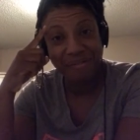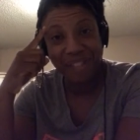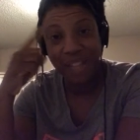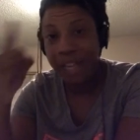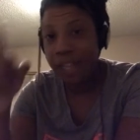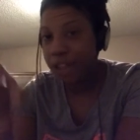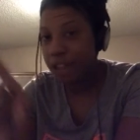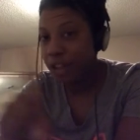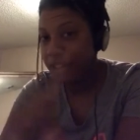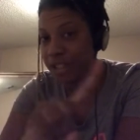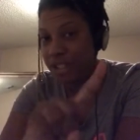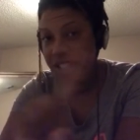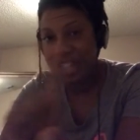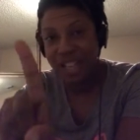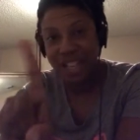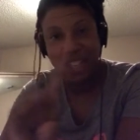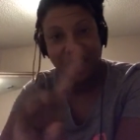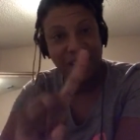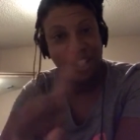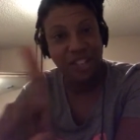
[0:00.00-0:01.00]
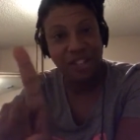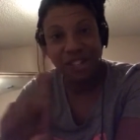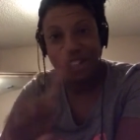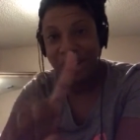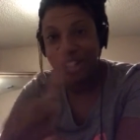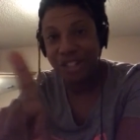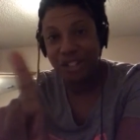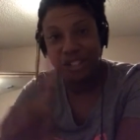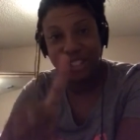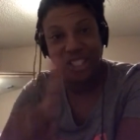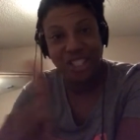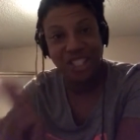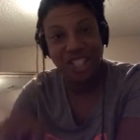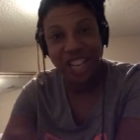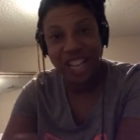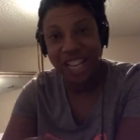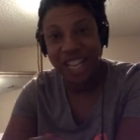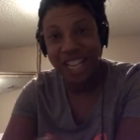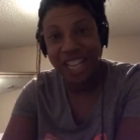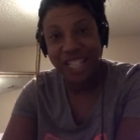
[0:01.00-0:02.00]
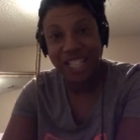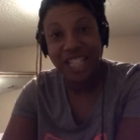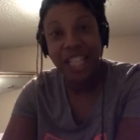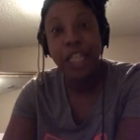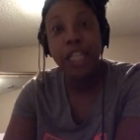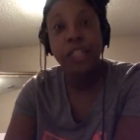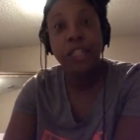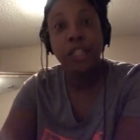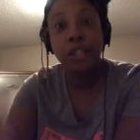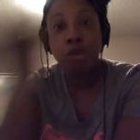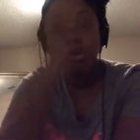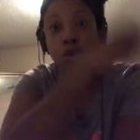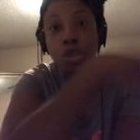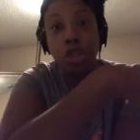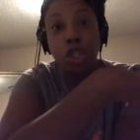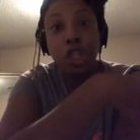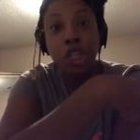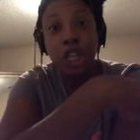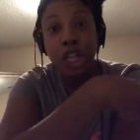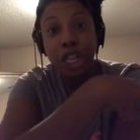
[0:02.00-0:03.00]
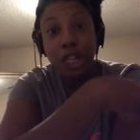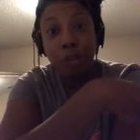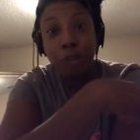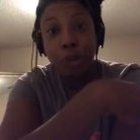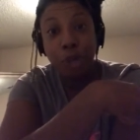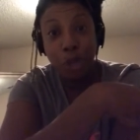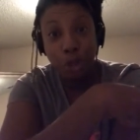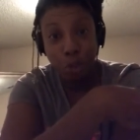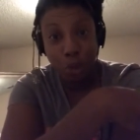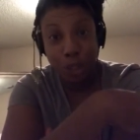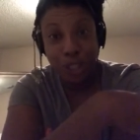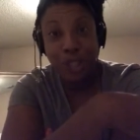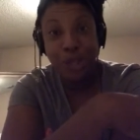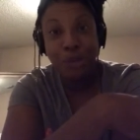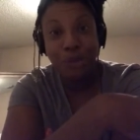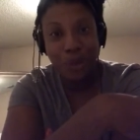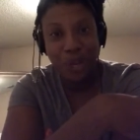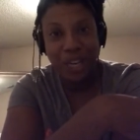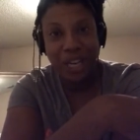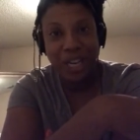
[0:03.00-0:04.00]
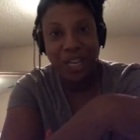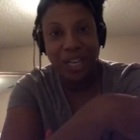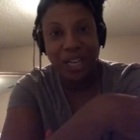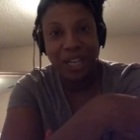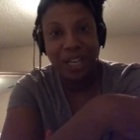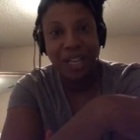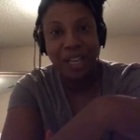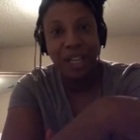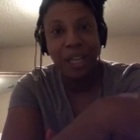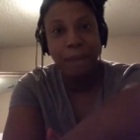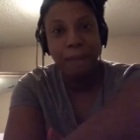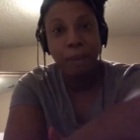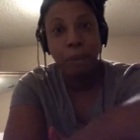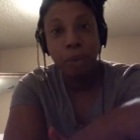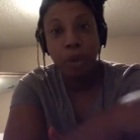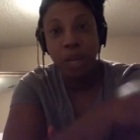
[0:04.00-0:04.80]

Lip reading: And there's nothing you can do to shake it. See, you shook it when you was doing it. But